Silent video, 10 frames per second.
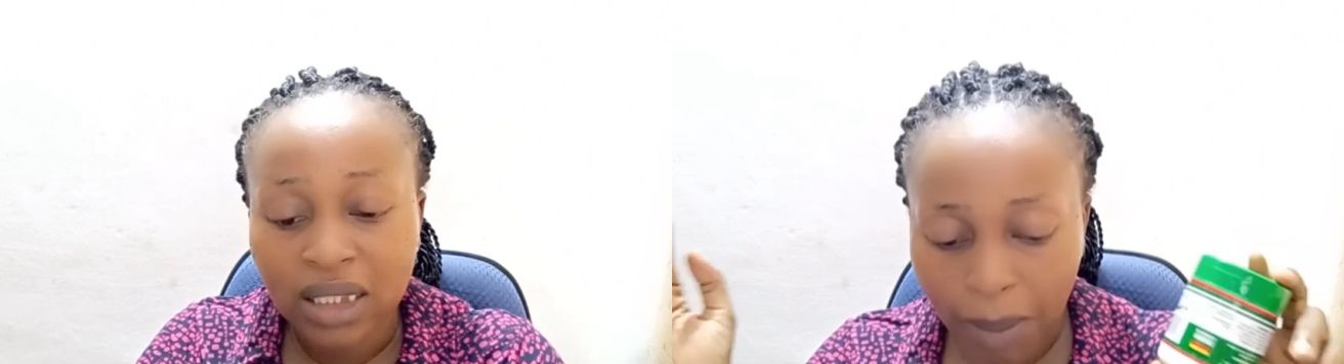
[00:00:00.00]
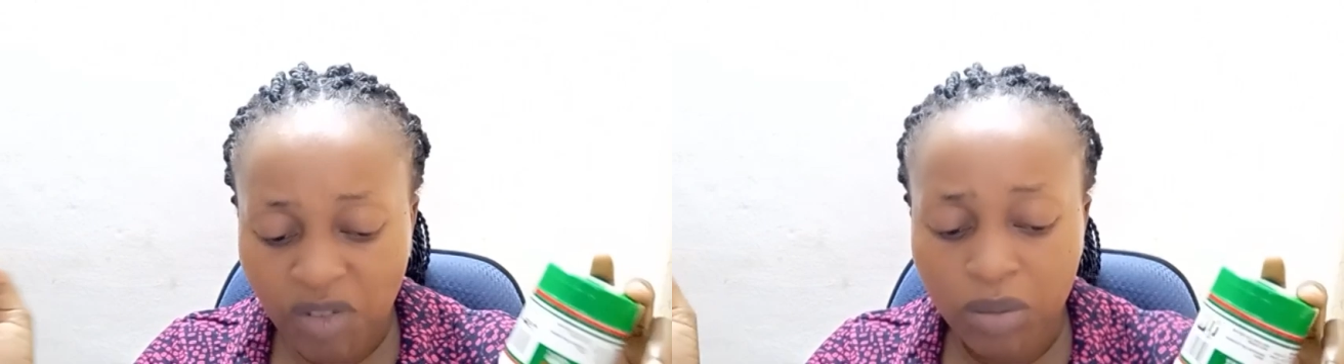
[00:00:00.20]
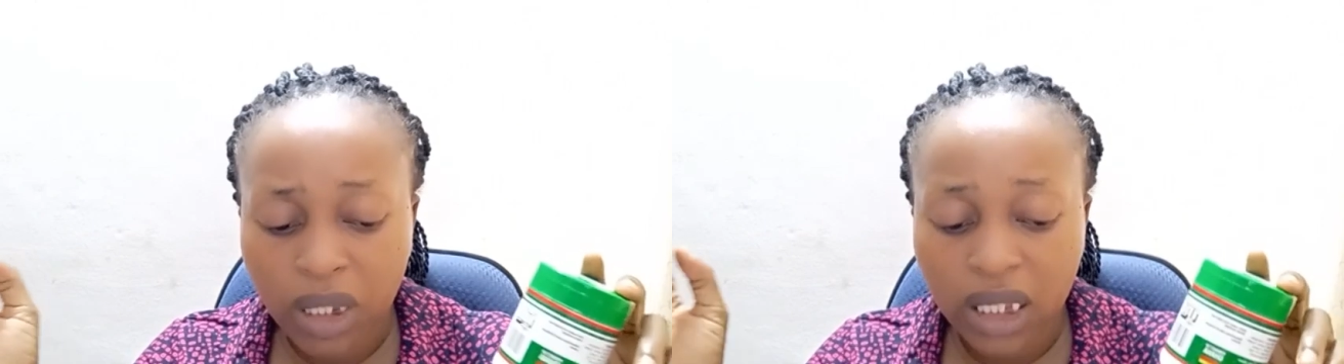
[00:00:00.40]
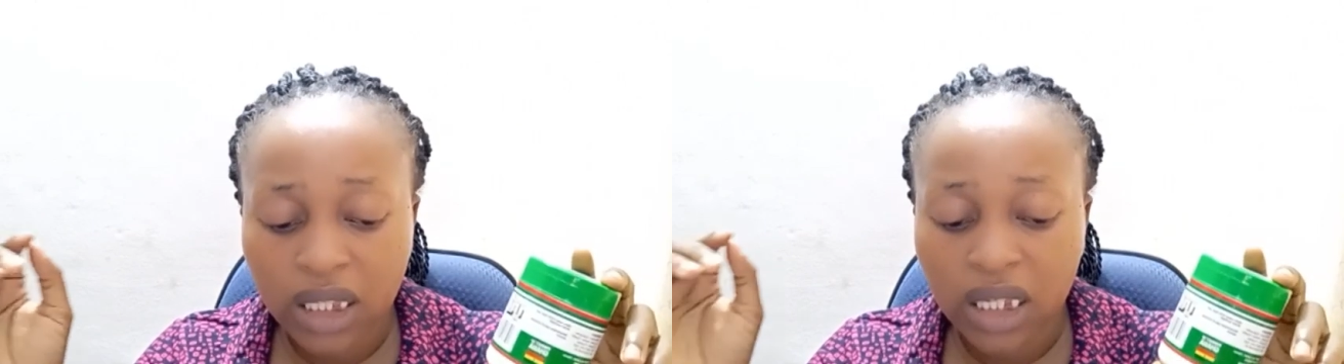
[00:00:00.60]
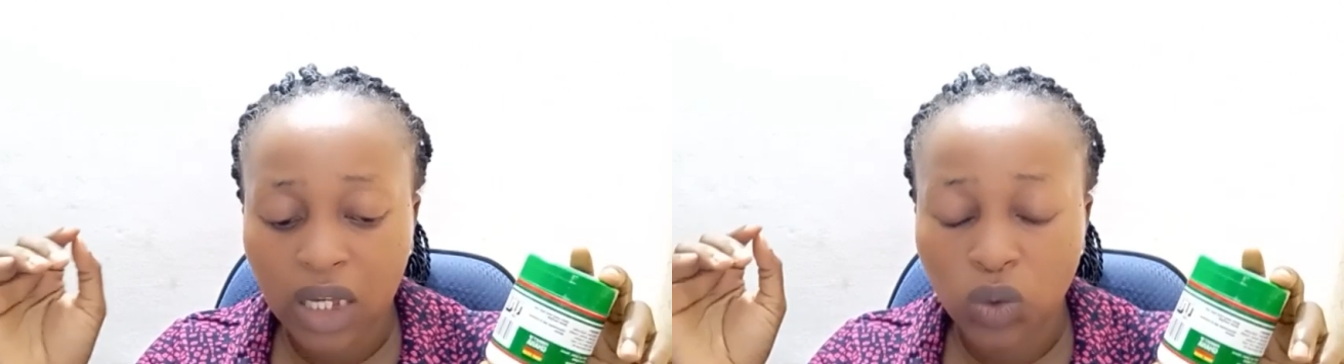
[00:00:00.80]
Apart from that, I
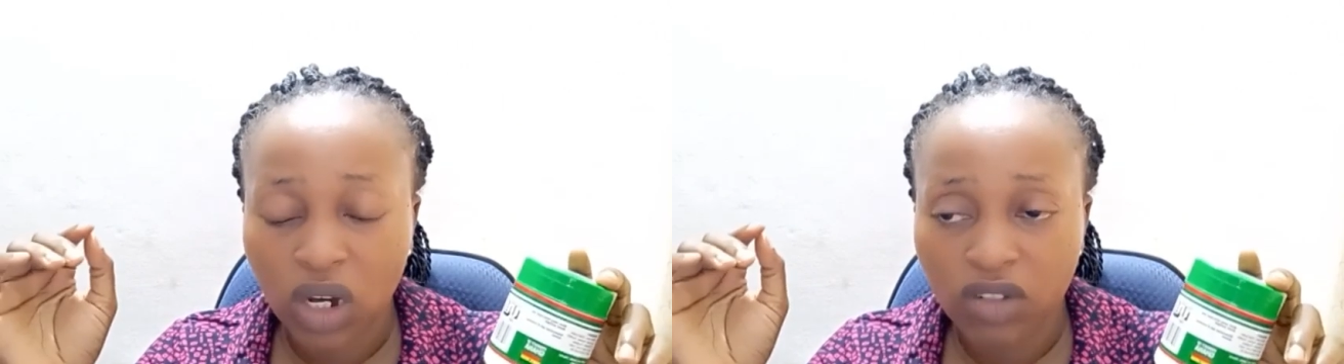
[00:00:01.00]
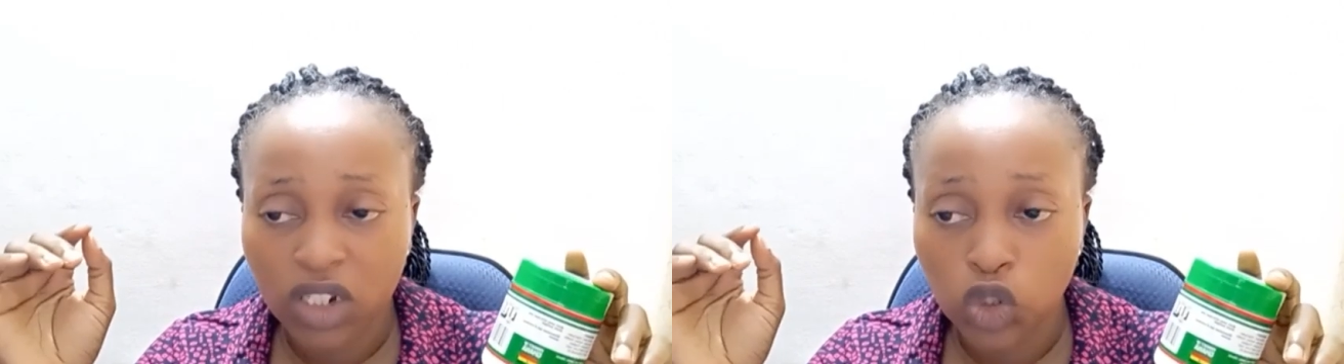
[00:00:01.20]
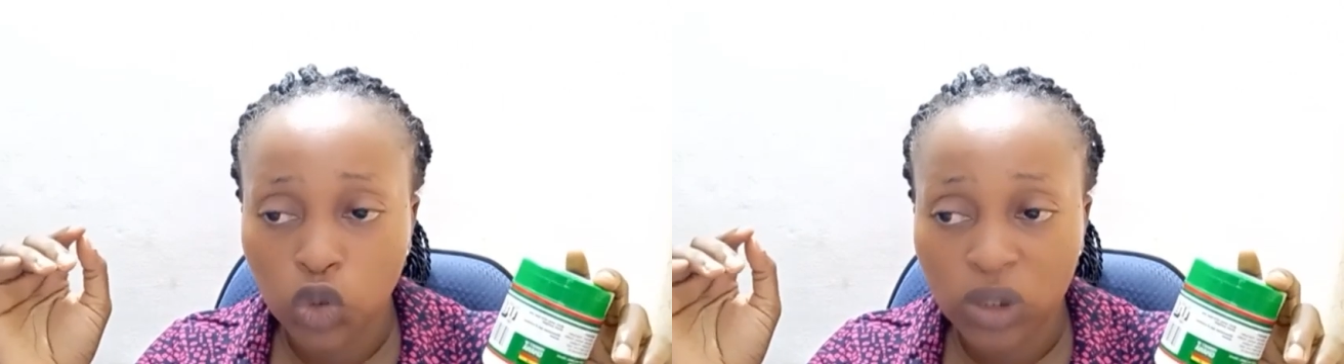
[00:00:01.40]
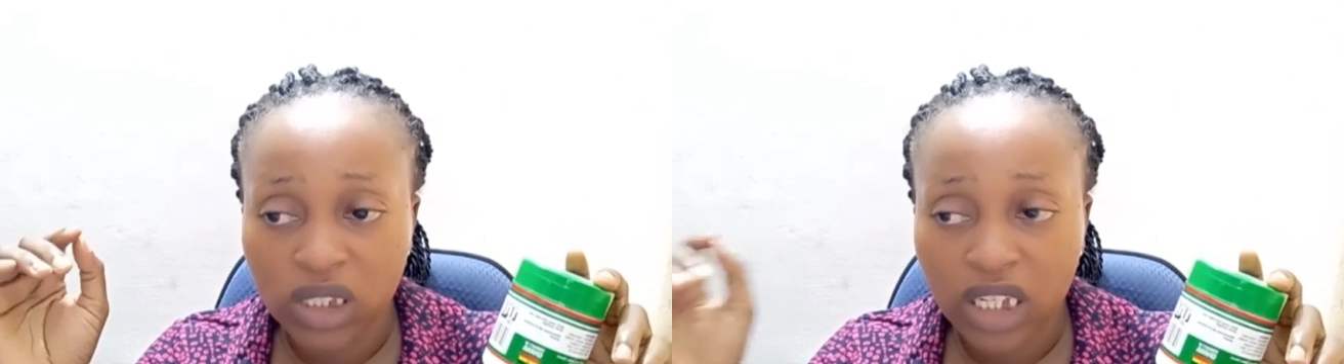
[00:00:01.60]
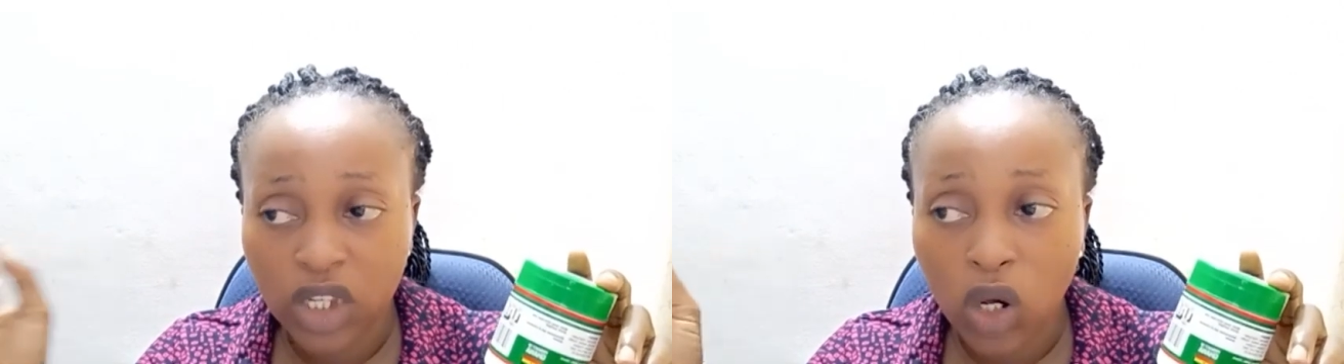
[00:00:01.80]
think I don't have any issue with
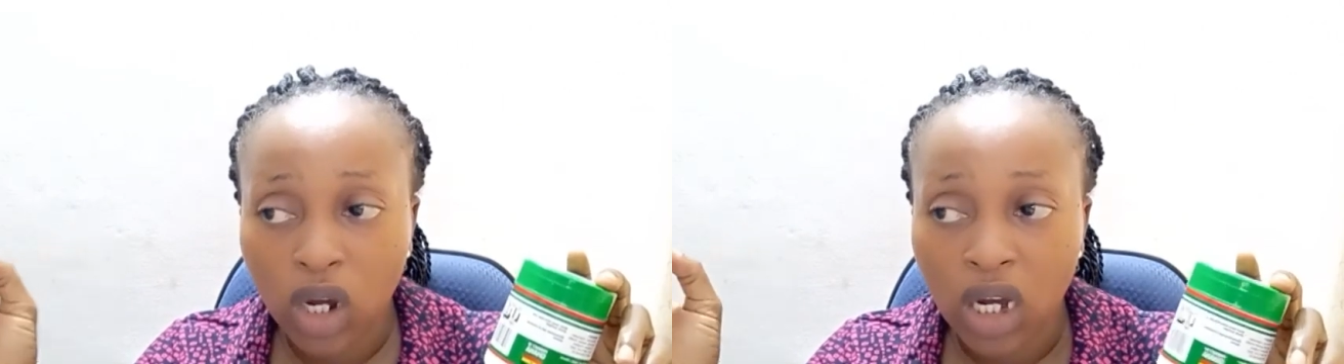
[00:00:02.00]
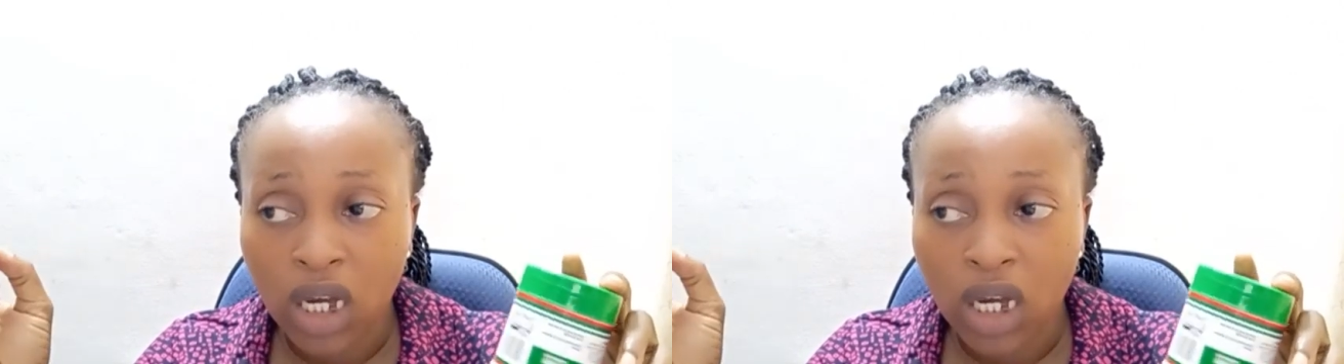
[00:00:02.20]
Stayyoung.